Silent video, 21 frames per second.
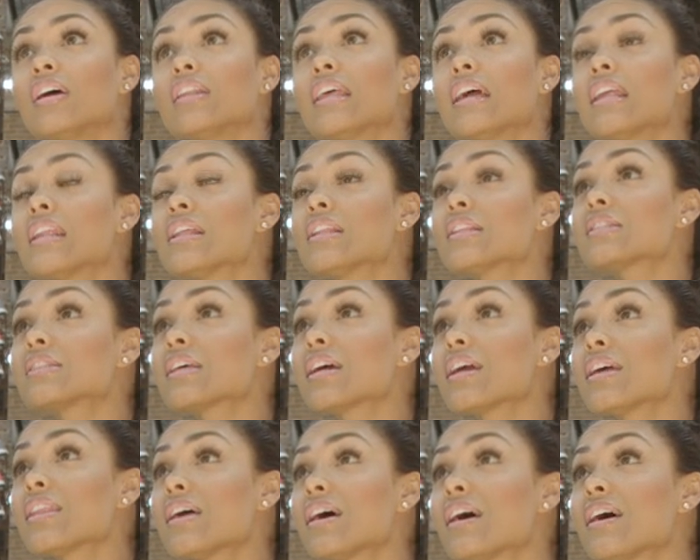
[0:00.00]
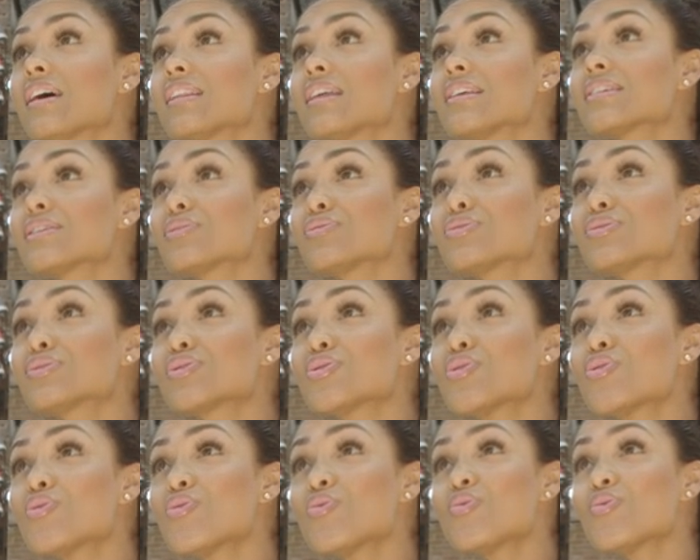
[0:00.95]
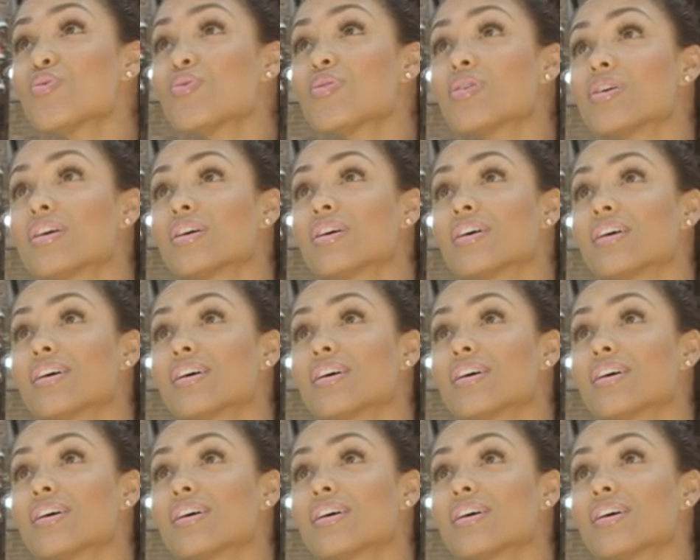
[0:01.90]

They didn't say that. They said it was two.